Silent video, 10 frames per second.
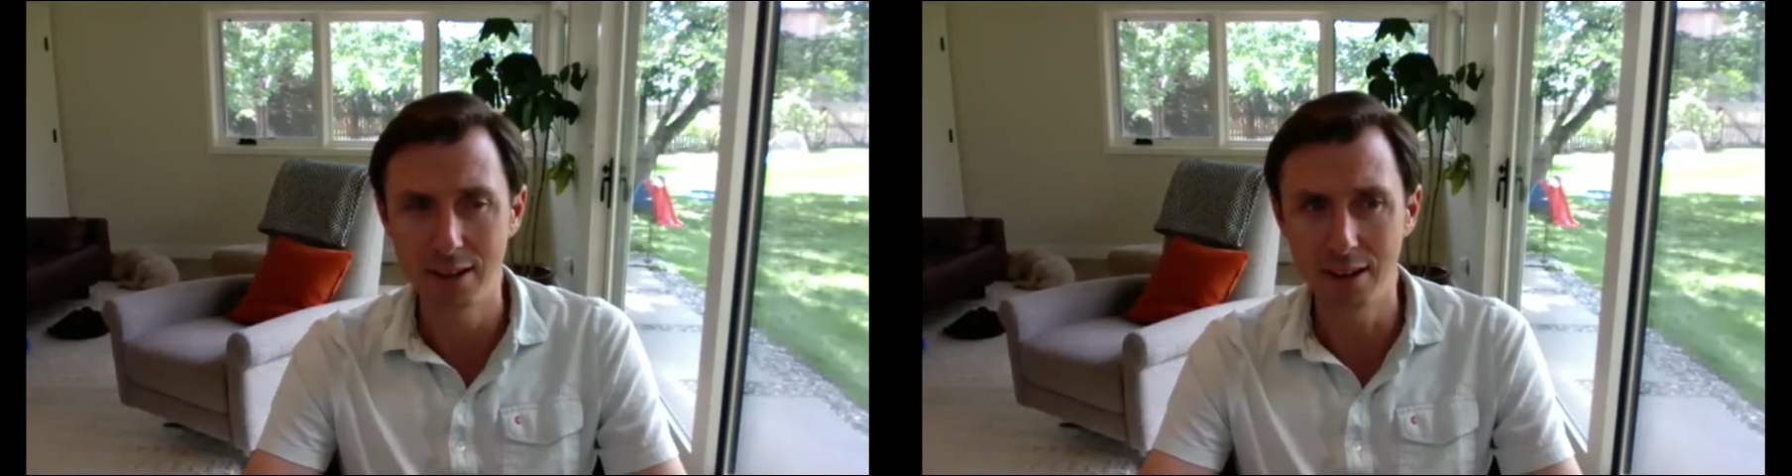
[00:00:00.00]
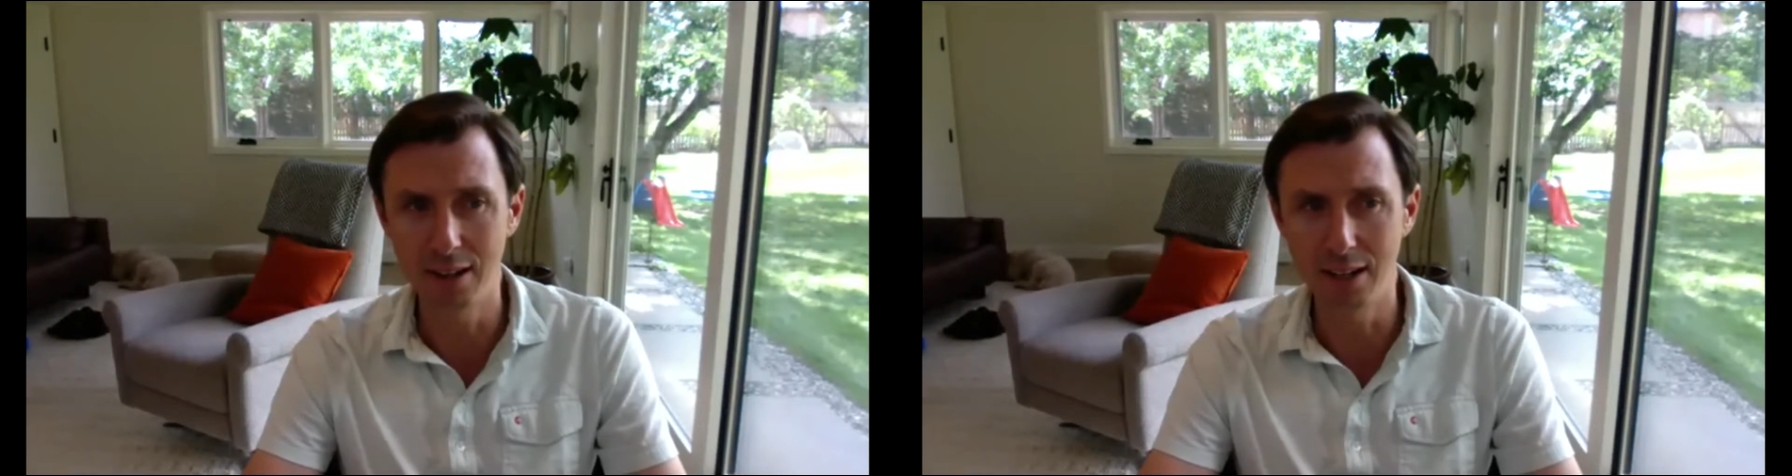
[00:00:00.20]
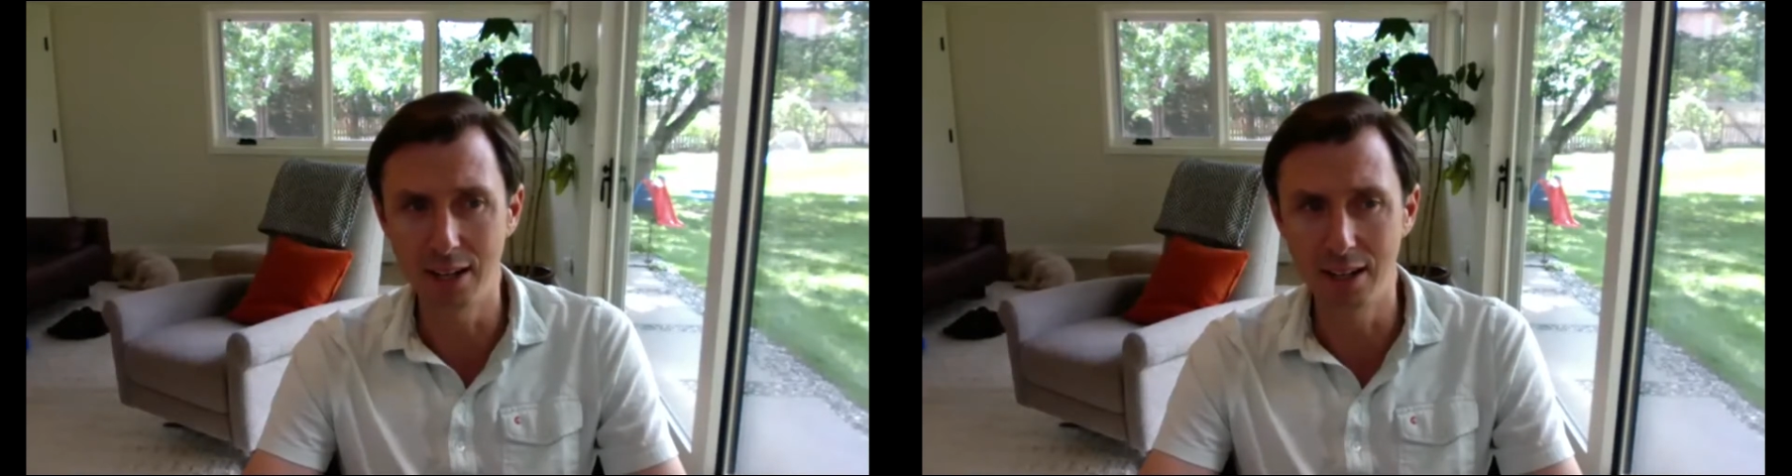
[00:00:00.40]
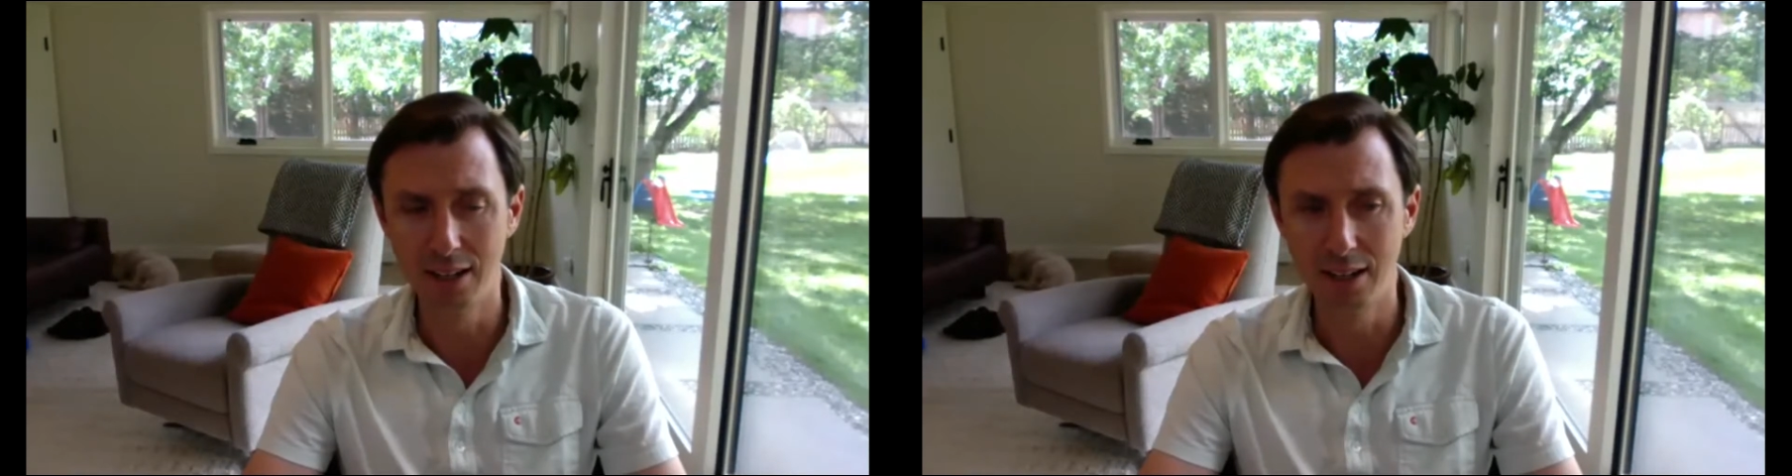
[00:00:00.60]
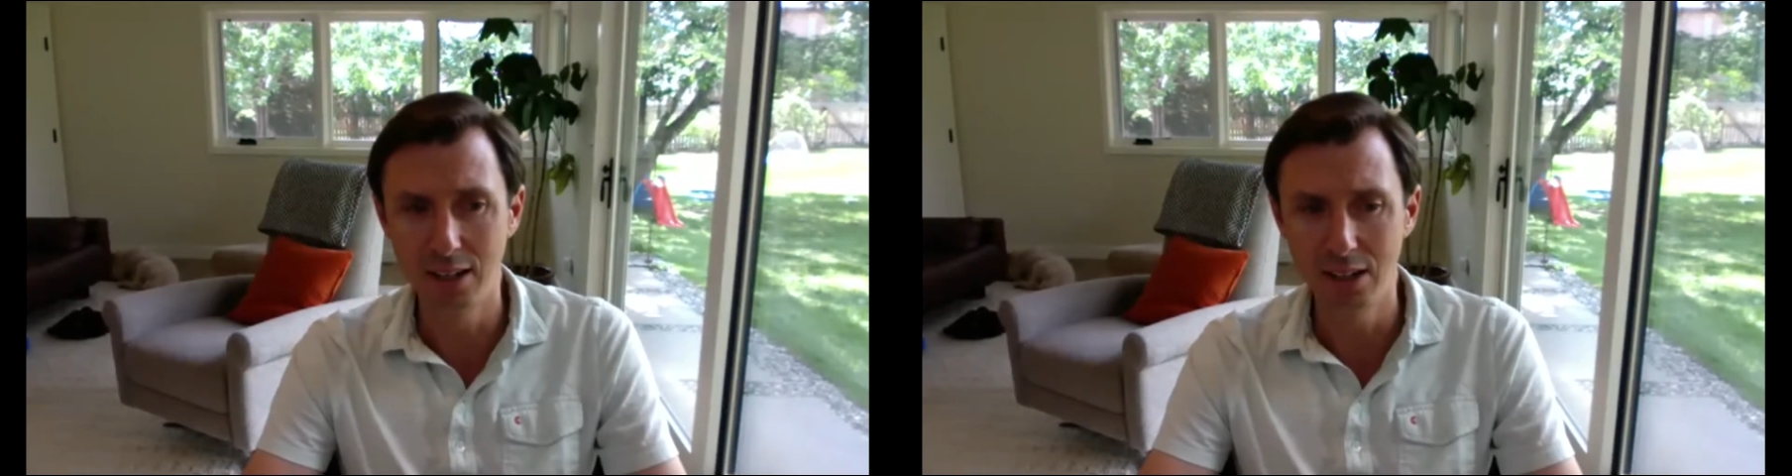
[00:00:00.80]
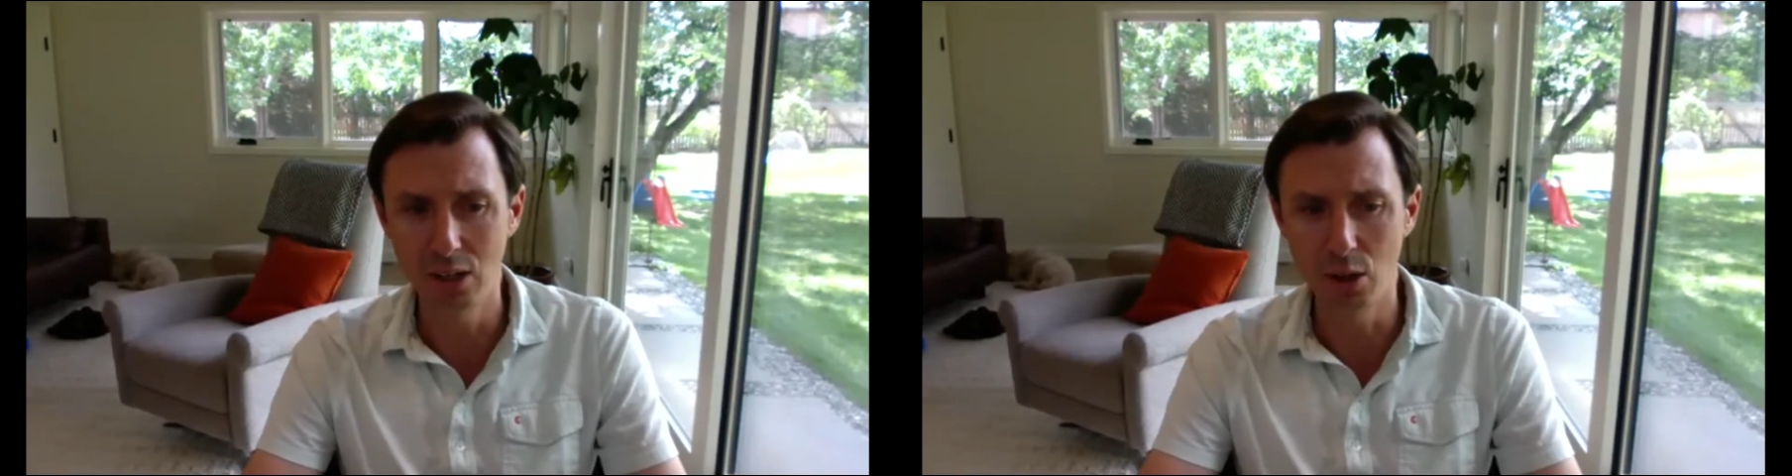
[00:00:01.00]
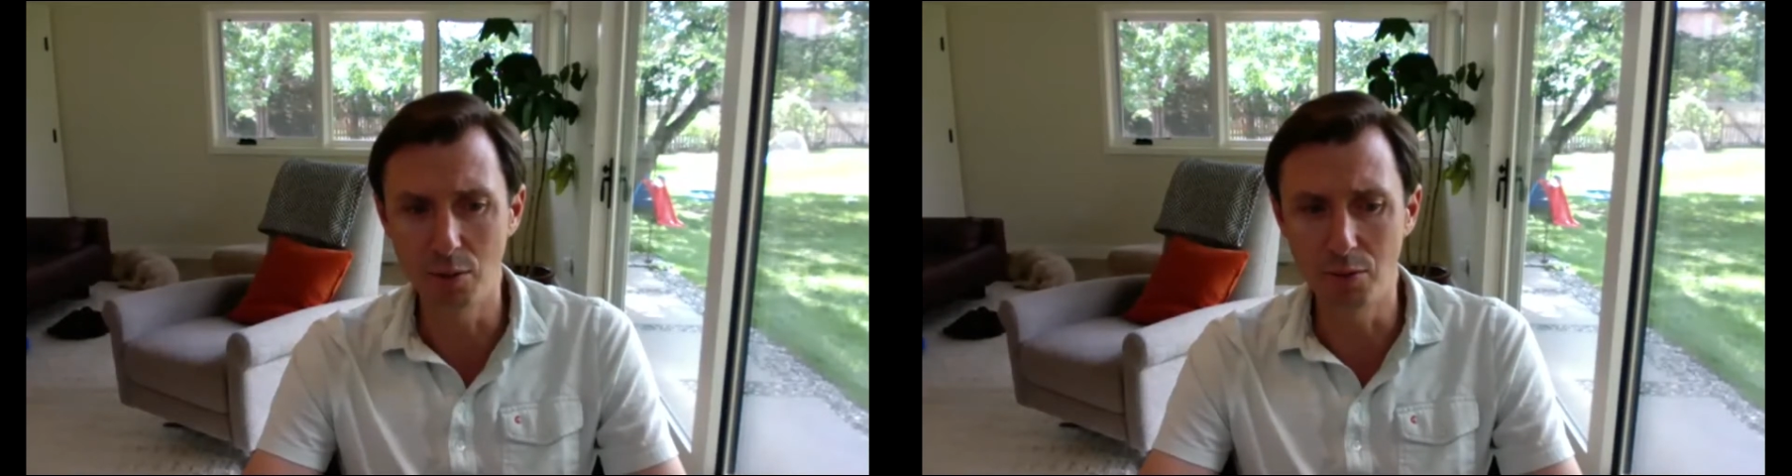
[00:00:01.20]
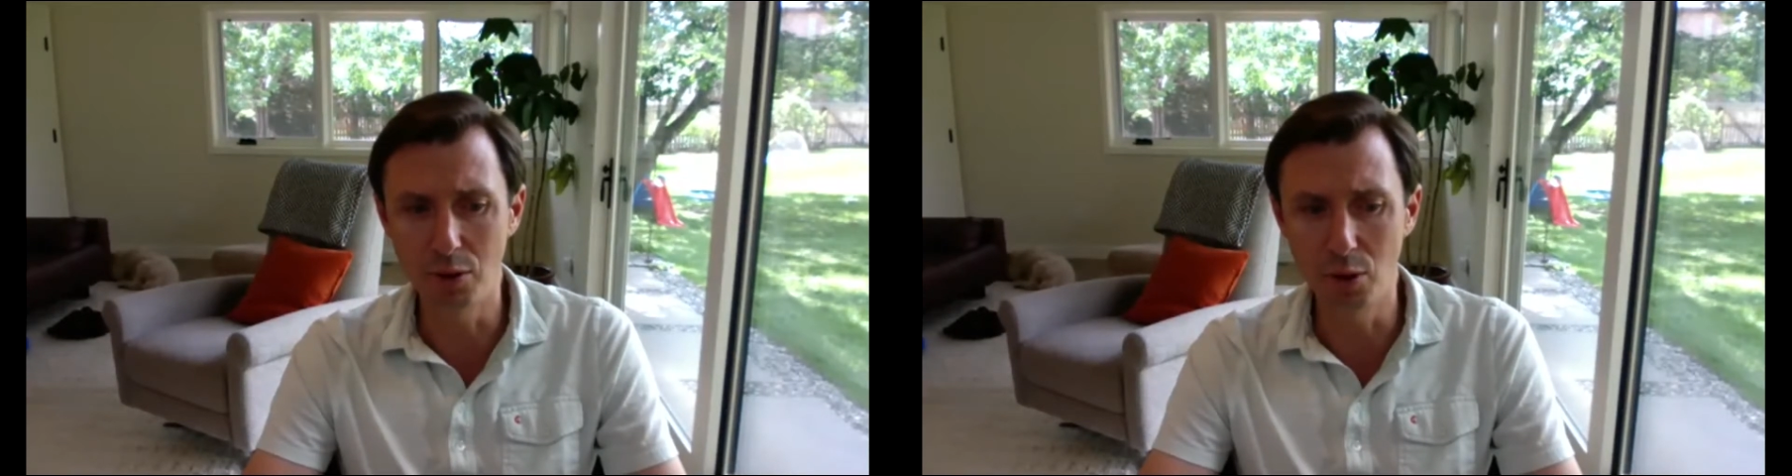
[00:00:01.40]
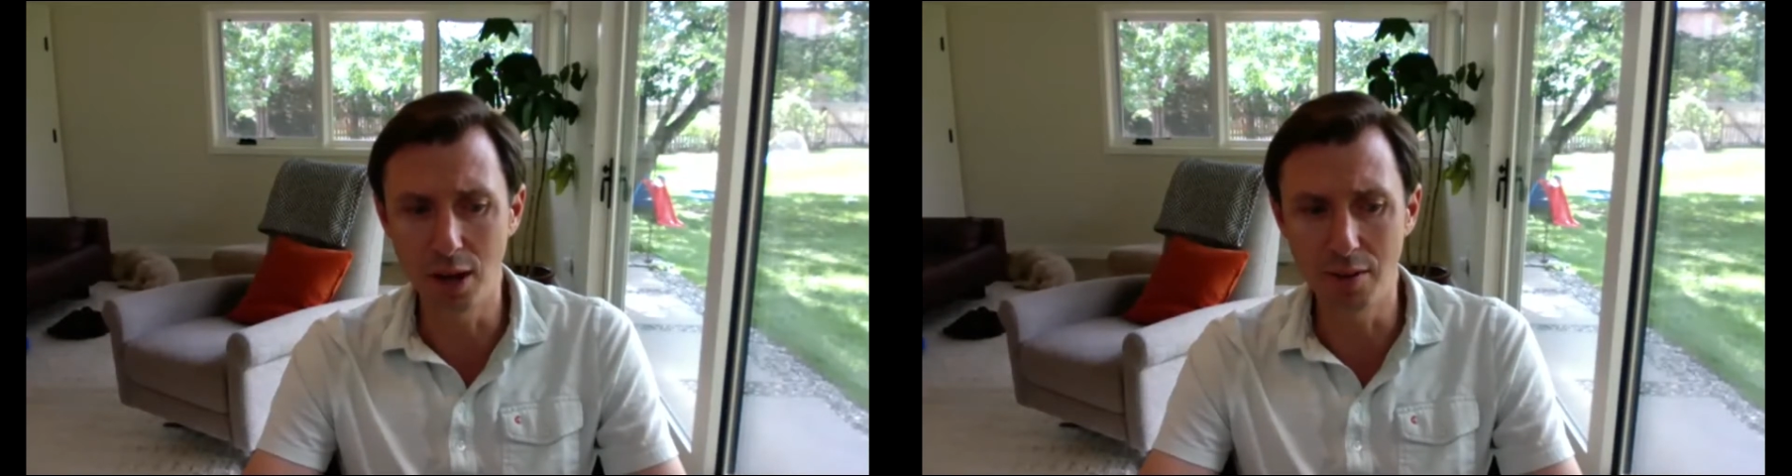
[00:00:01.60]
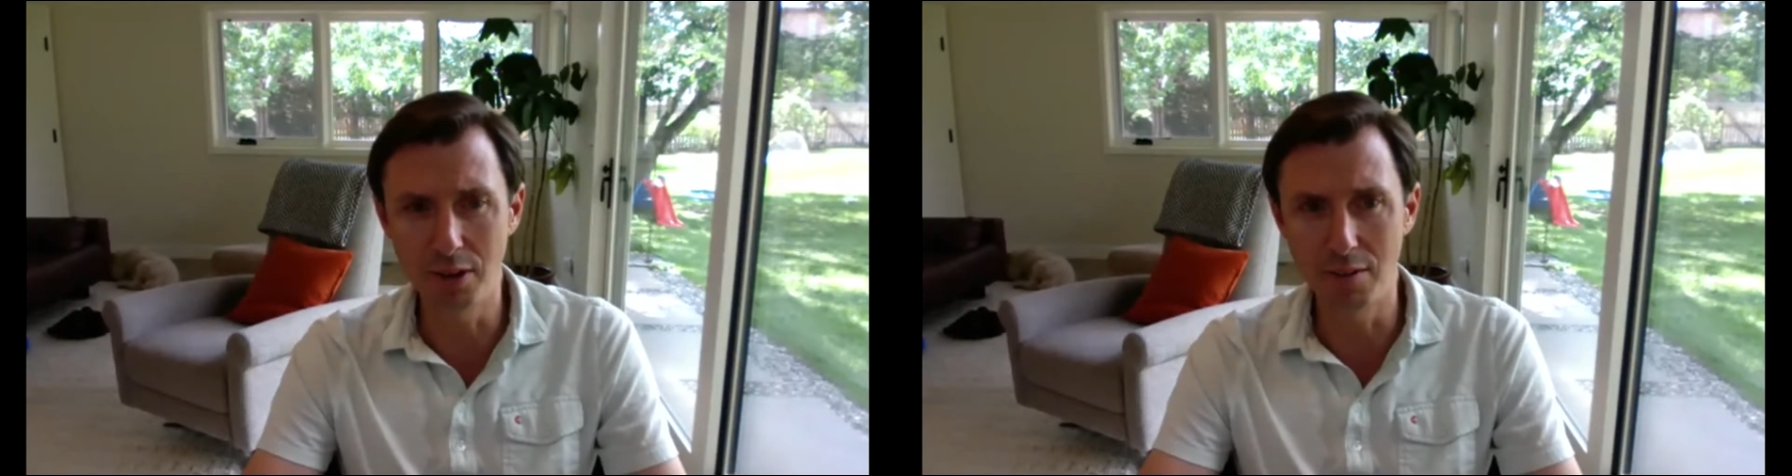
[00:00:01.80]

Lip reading: If you don't have an